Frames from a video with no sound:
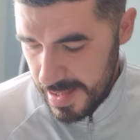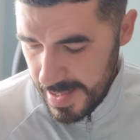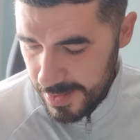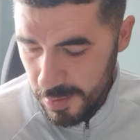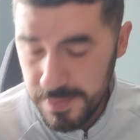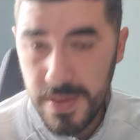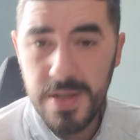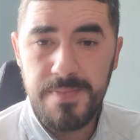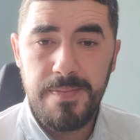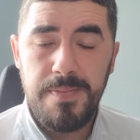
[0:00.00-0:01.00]
I hope
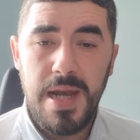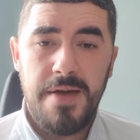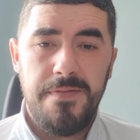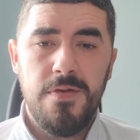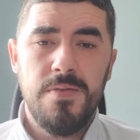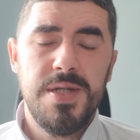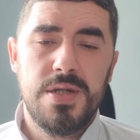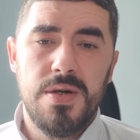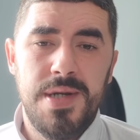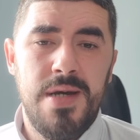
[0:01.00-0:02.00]
the platform he's
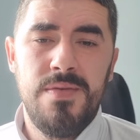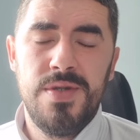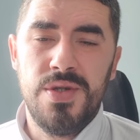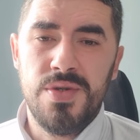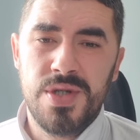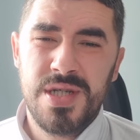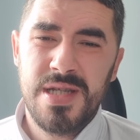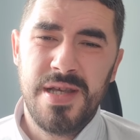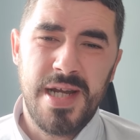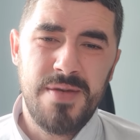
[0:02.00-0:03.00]
got now he uses in
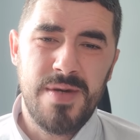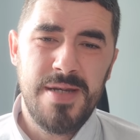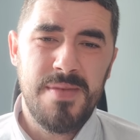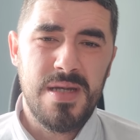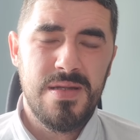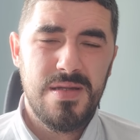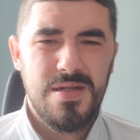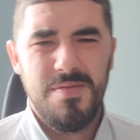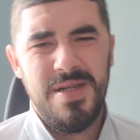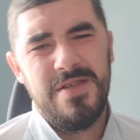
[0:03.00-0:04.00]
the right way, man. It's
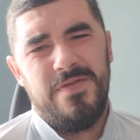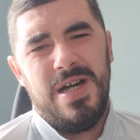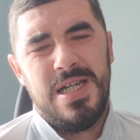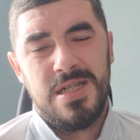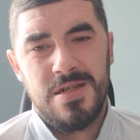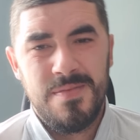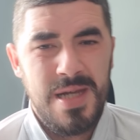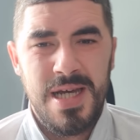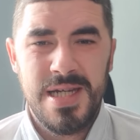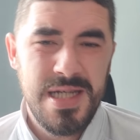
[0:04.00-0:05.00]
not me advising him,
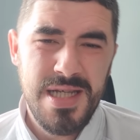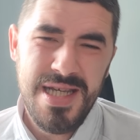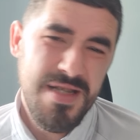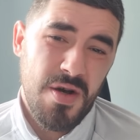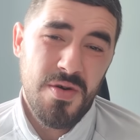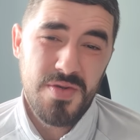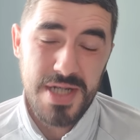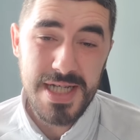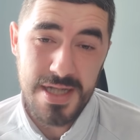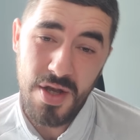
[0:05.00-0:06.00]
lad. He knows
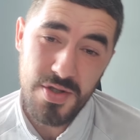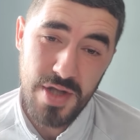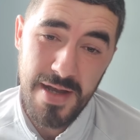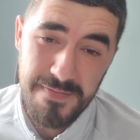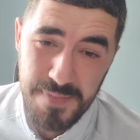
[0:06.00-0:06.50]
he's not daft.